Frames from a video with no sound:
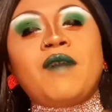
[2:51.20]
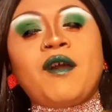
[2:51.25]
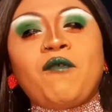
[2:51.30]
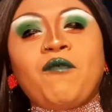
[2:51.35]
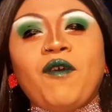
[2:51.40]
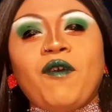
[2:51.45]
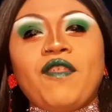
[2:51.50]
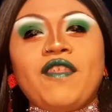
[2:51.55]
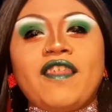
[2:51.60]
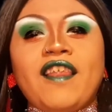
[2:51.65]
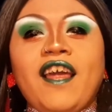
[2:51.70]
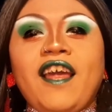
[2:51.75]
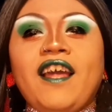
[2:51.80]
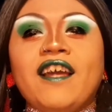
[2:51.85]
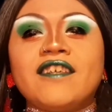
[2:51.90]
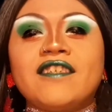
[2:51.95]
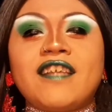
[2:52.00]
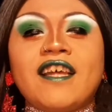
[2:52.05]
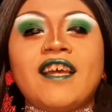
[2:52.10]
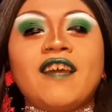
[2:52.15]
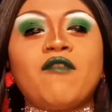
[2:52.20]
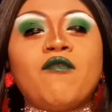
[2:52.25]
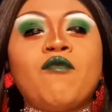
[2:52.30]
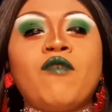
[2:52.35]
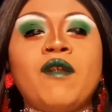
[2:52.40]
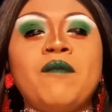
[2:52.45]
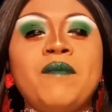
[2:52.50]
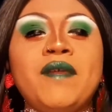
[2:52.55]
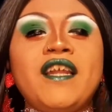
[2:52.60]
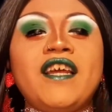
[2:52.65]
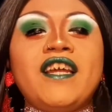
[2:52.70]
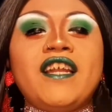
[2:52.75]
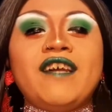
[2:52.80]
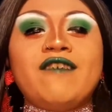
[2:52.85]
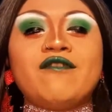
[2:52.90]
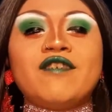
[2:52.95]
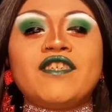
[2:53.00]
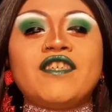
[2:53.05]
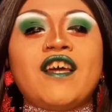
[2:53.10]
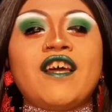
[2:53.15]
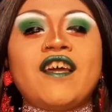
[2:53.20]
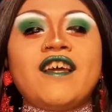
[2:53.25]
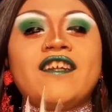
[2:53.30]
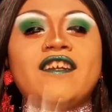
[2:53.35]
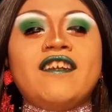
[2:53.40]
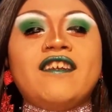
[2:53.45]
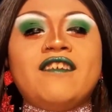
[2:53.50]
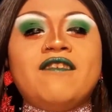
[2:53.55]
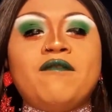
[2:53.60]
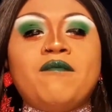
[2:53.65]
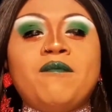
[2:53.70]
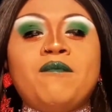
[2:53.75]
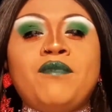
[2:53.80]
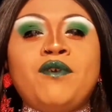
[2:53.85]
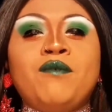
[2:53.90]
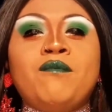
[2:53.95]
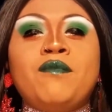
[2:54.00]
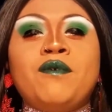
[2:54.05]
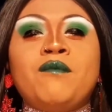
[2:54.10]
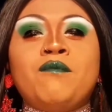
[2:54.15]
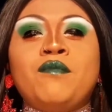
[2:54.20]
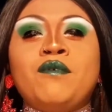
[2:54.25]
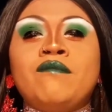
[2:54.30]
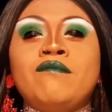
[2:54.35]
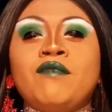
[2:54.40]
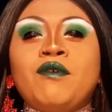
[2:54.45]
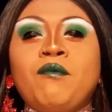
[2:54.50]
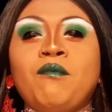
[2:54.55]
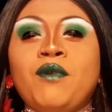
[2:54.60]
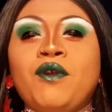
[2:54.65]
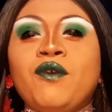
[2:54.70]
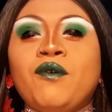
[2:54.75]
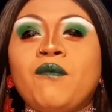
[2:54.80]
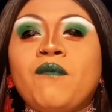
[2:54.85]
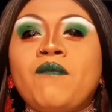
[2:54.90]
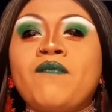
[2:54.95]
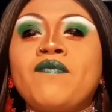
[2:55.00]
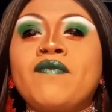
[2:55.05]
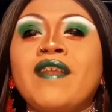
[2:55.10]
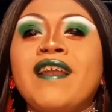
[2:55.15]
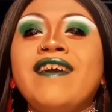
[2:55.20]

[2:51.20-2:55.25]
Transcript: one thing, because like 1 minute it was like boom, boom, boom, boom, boom.